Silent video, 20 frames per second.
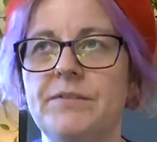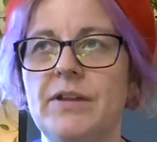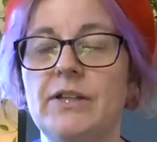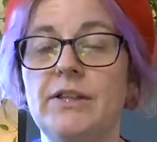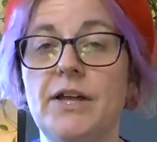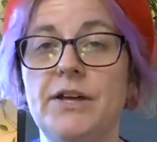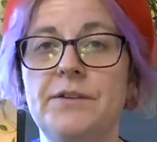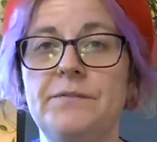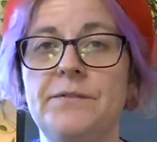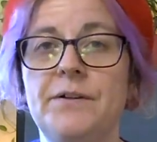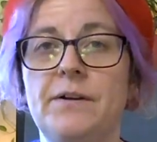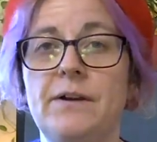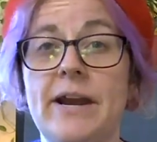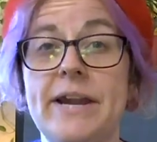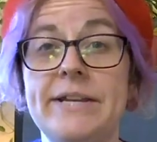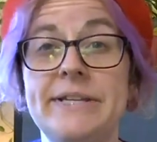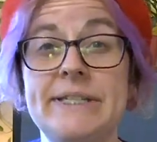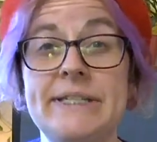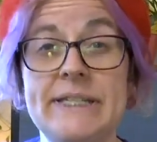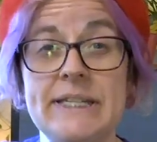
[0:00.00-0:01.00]
A lot of your
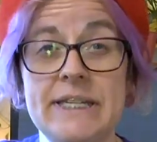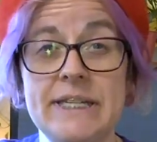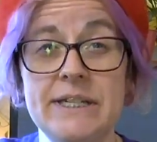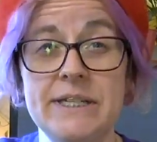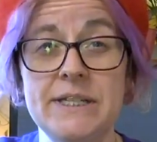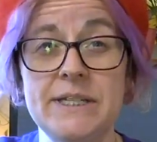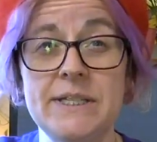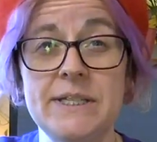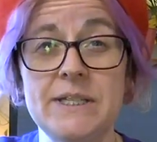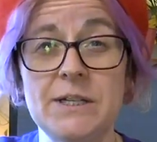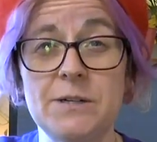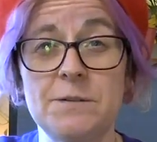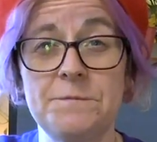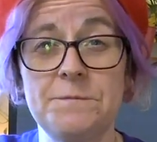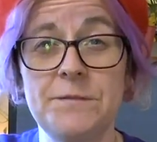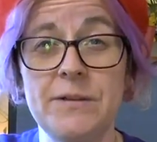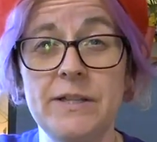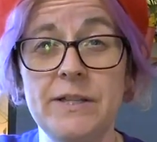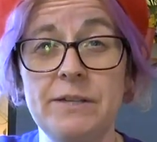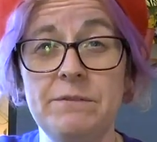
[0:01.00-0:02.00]
ideas are
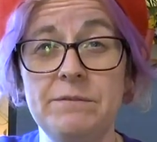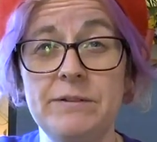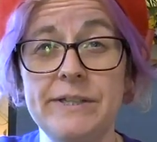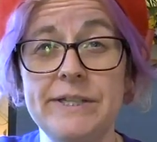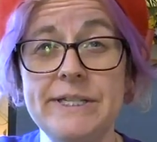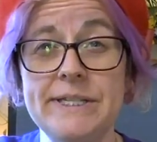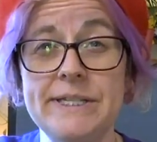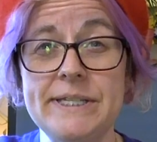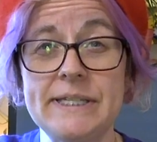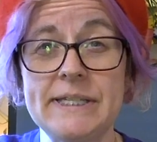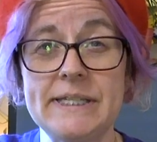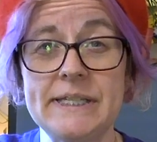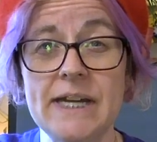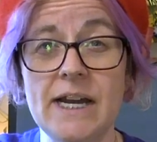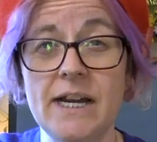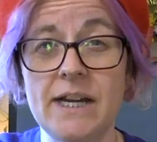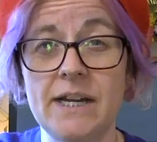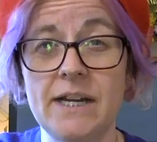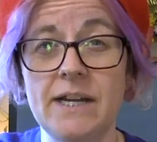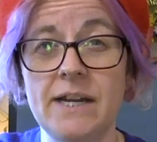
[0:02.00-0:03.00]
feeling really
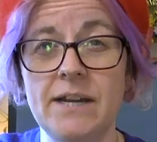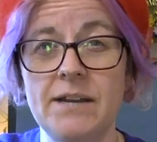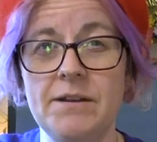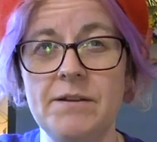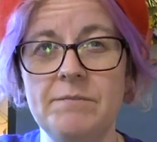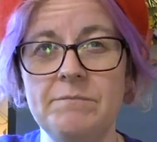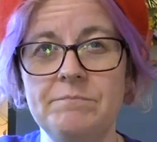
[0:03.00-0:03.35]
stuck.